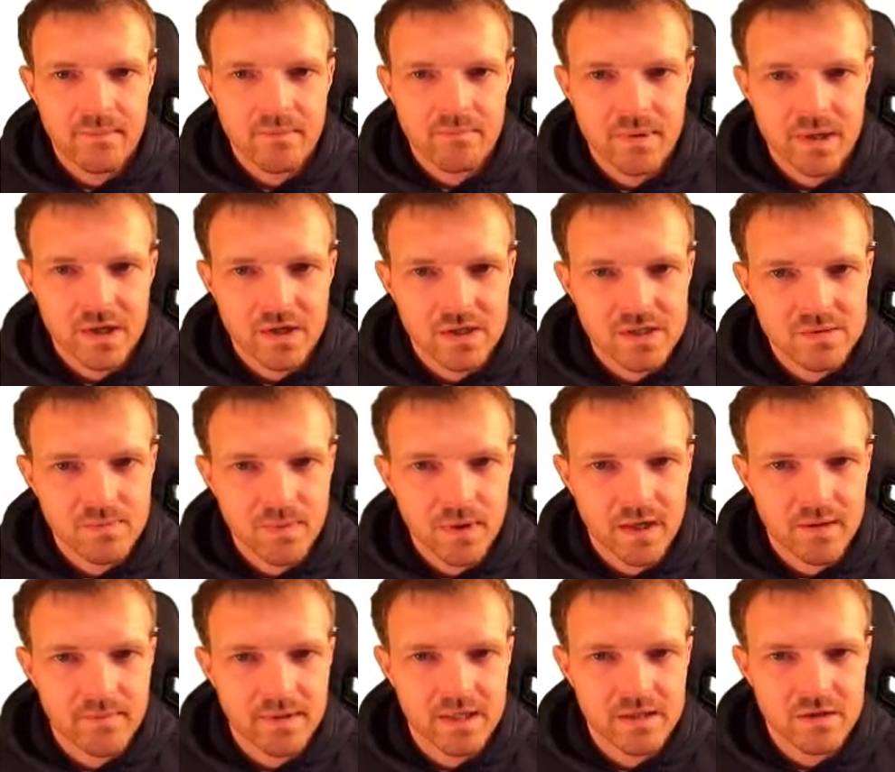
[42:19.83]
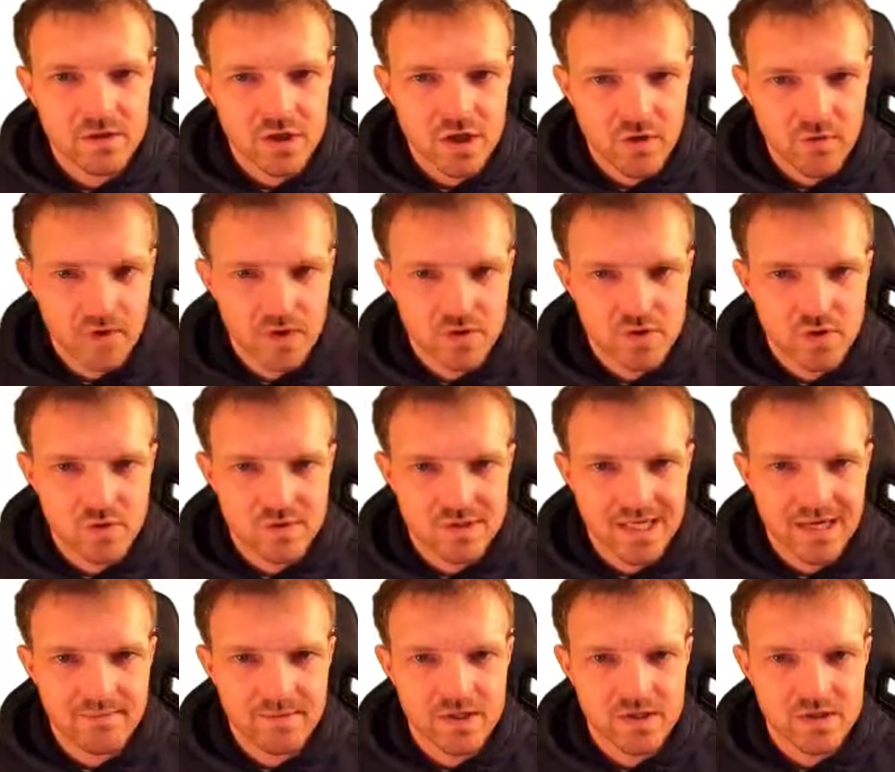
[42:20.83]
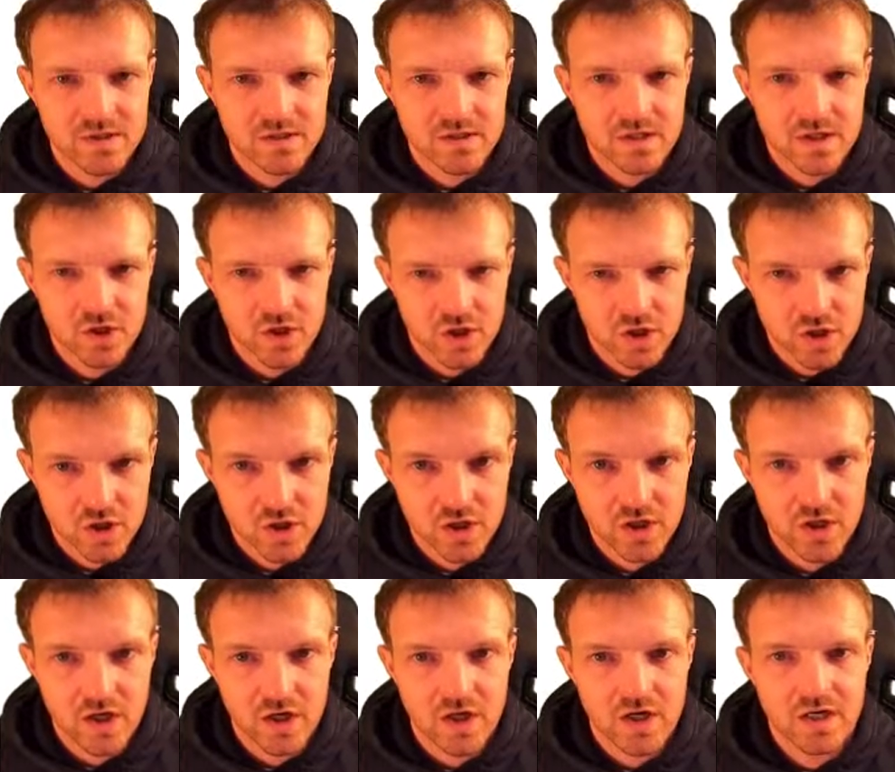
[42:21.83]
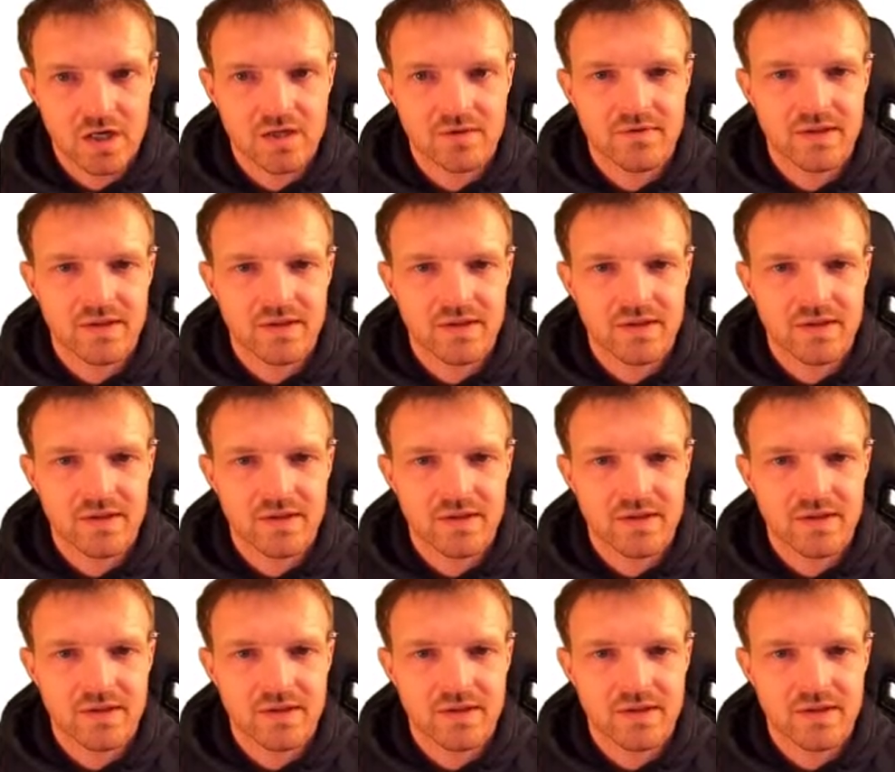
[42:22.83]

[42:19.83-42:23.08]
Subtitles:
Because permanent neurological damage can occur,